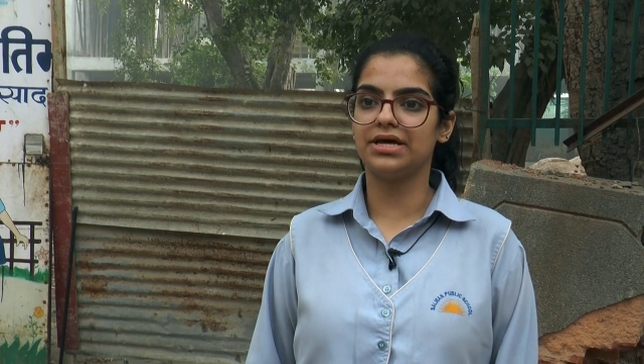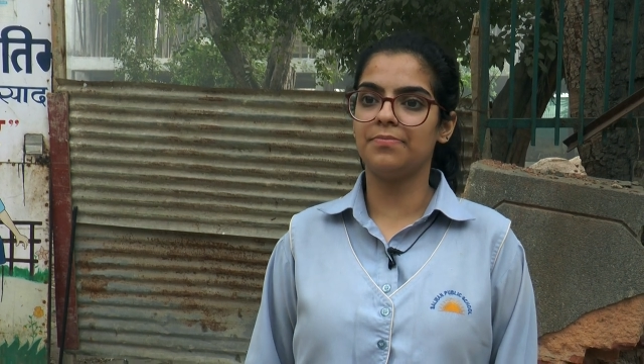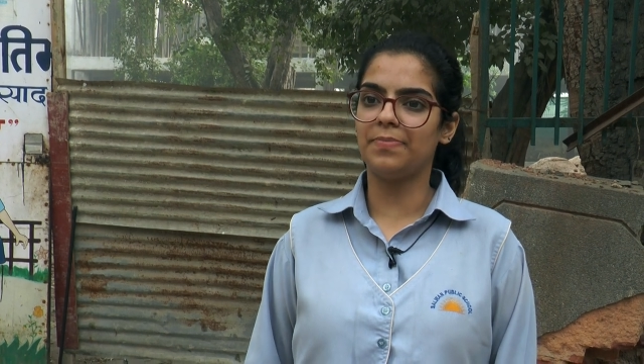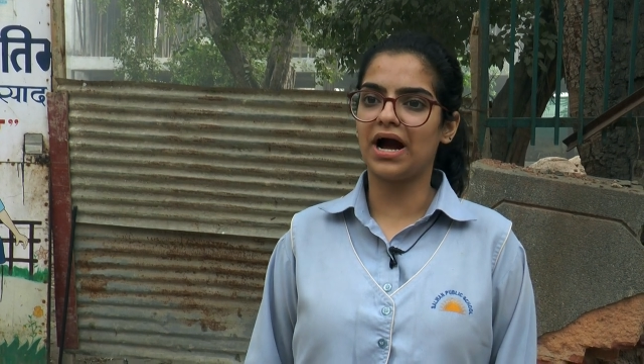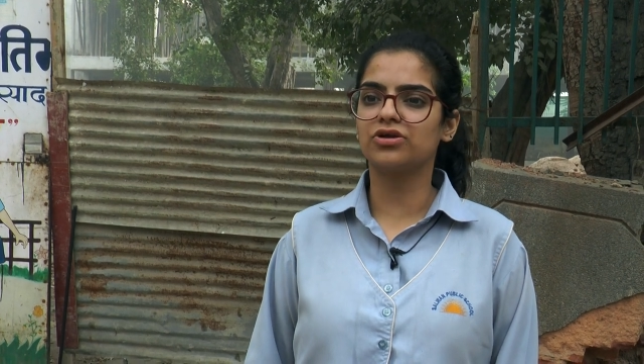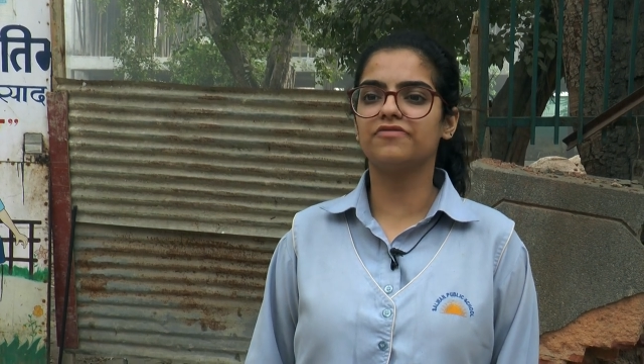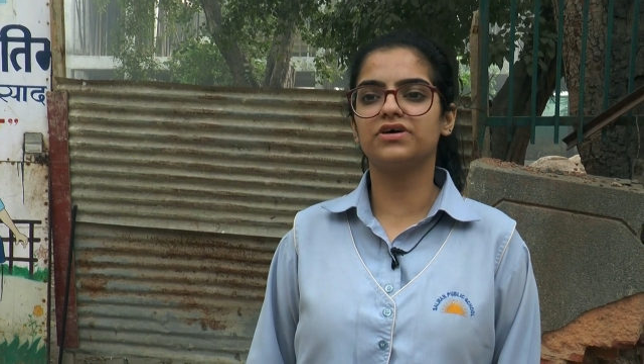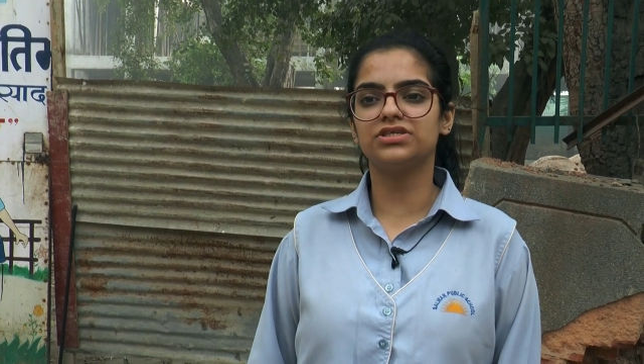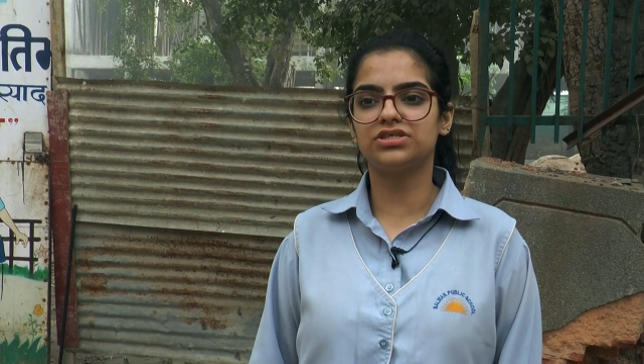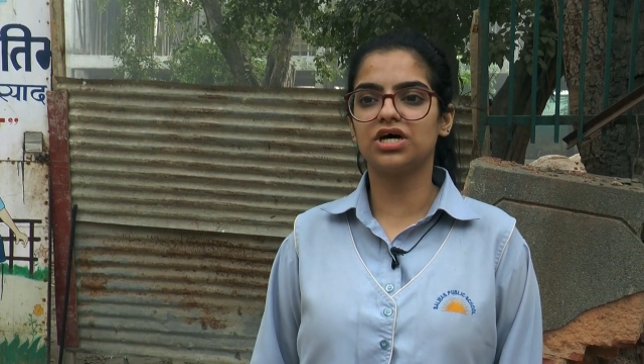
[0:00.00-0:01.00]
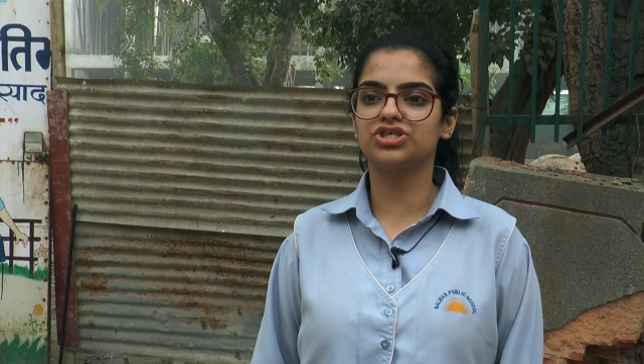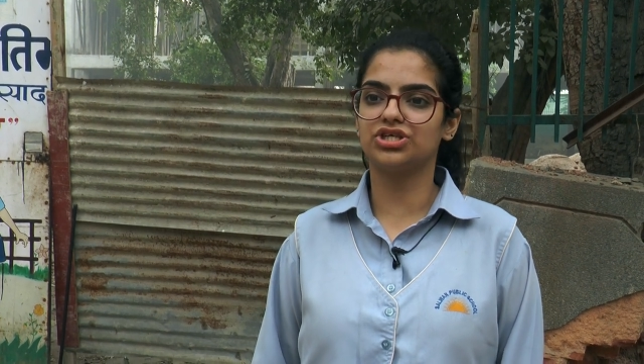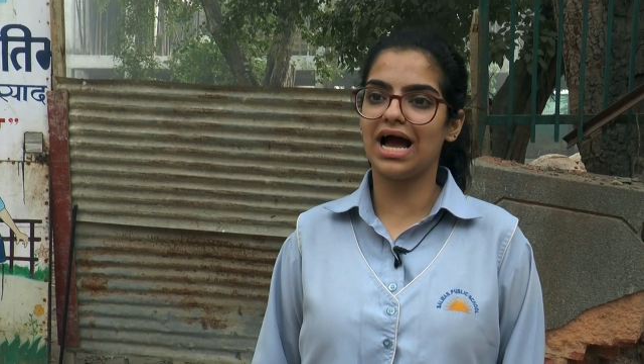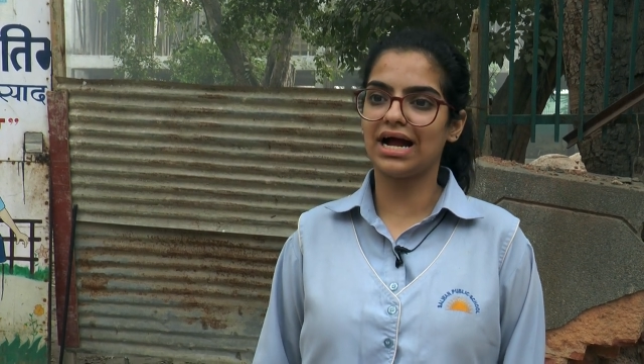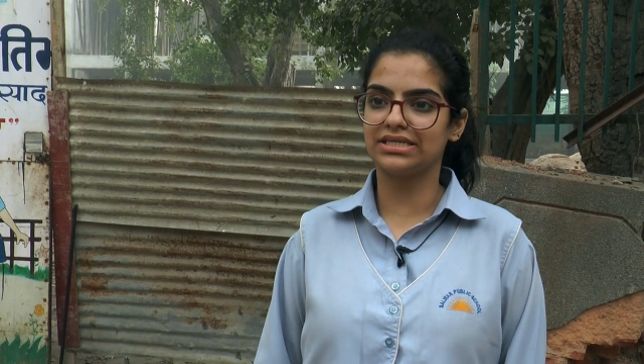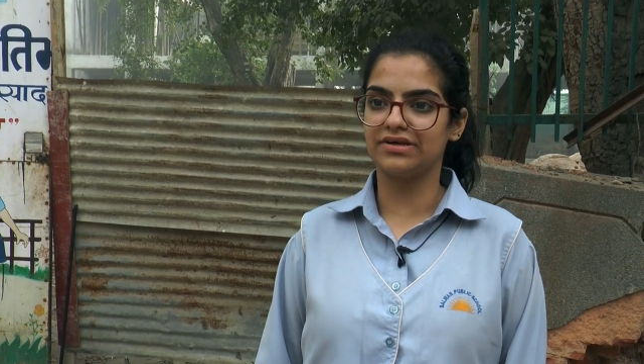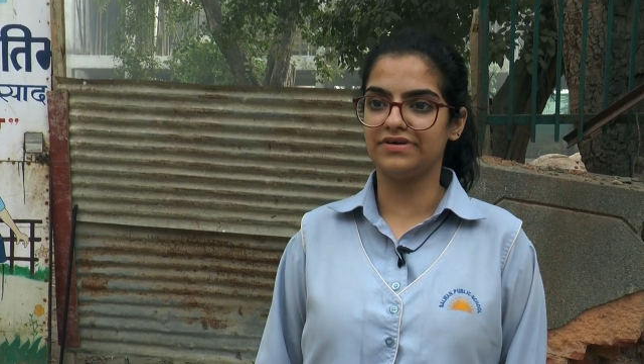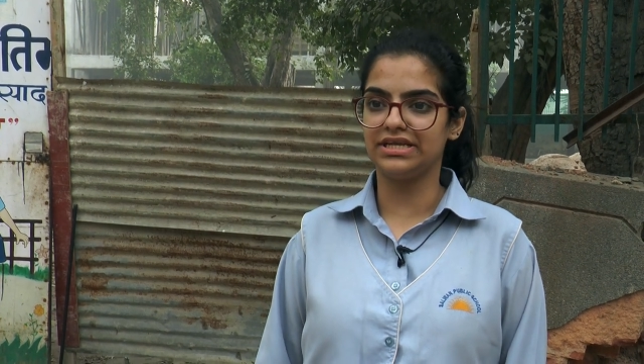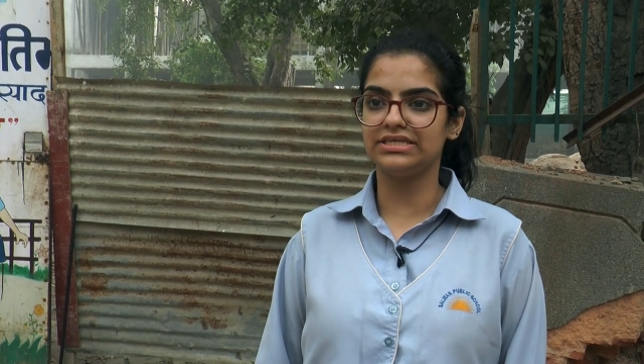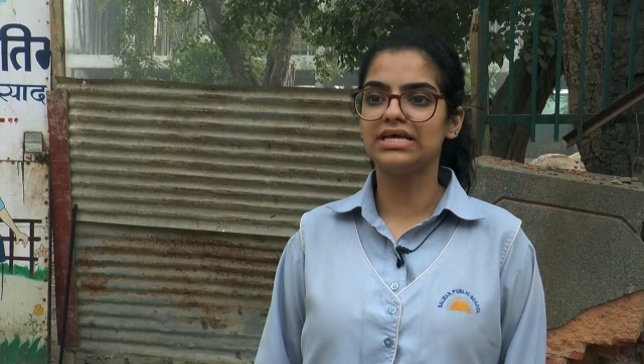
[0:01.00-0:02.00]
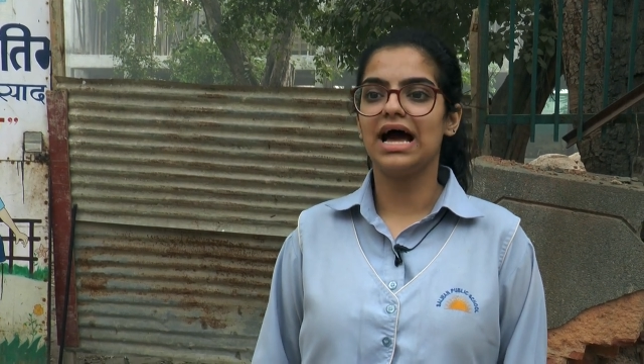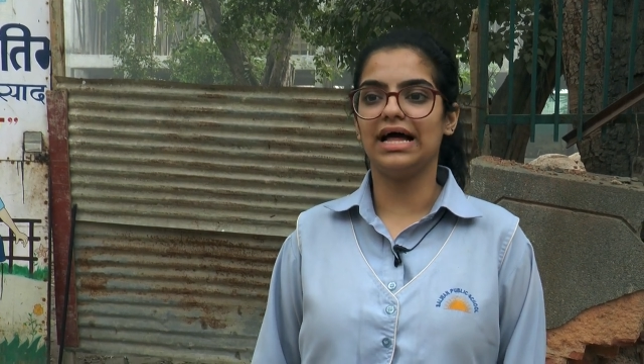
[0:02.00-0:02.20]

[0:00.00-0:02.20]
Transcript: the impact of construction activities,